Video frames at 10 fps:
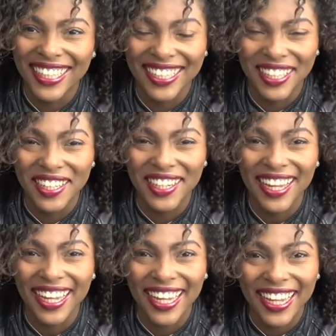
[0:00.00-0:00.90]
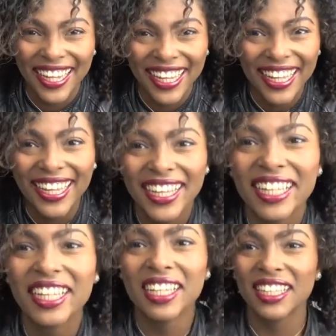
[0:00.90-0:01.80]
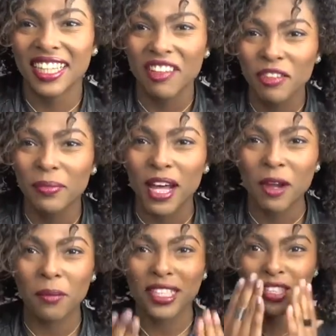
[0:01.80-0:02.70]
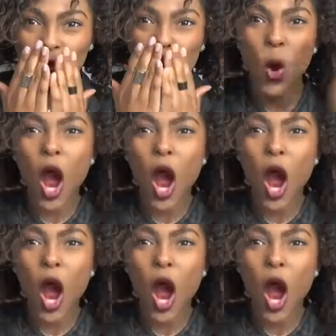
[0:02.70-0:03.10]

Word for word: later, okay? Love you, blog bunnies.